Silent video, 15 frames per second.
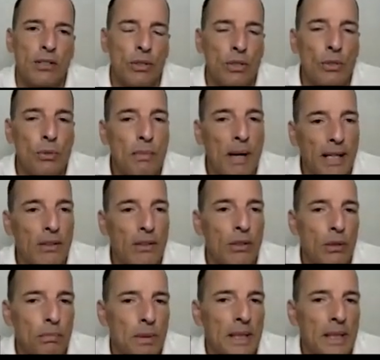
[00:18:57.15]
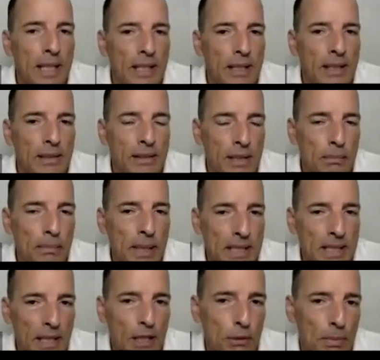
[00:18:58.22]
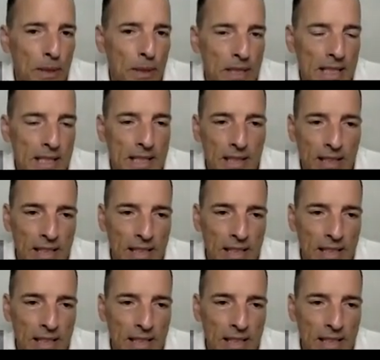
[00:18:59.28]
So you might not be getting their best expertise,